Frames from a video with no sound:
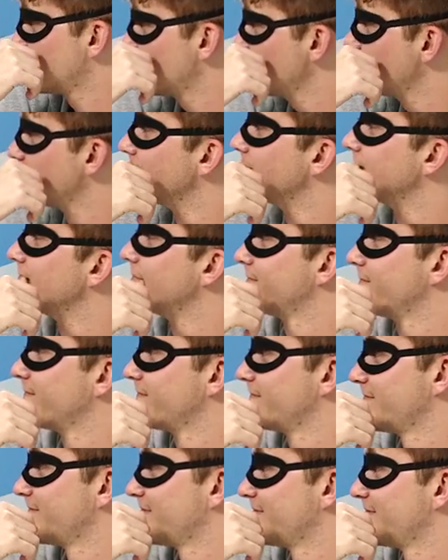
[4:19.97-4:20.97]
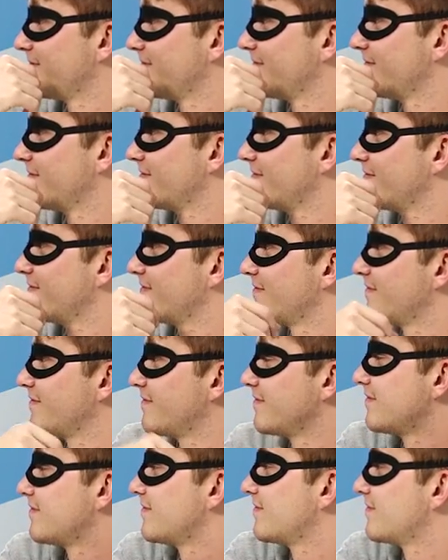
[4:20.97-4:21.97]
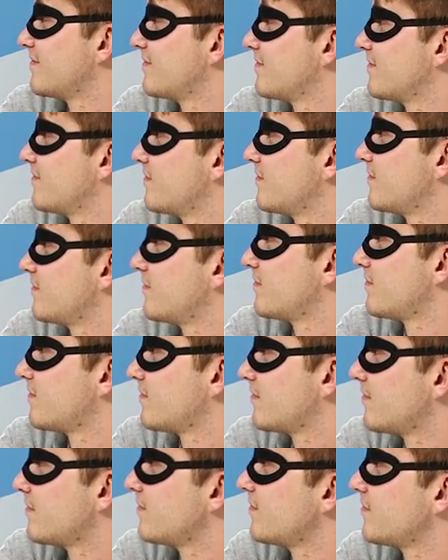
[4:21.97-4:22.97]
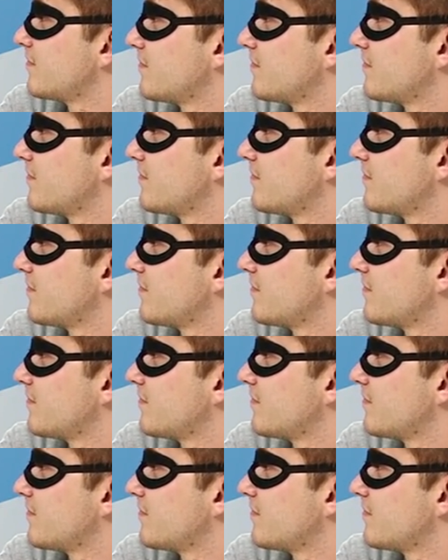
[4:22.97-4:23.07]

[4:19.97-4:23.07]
No words are spoken by the person on screen.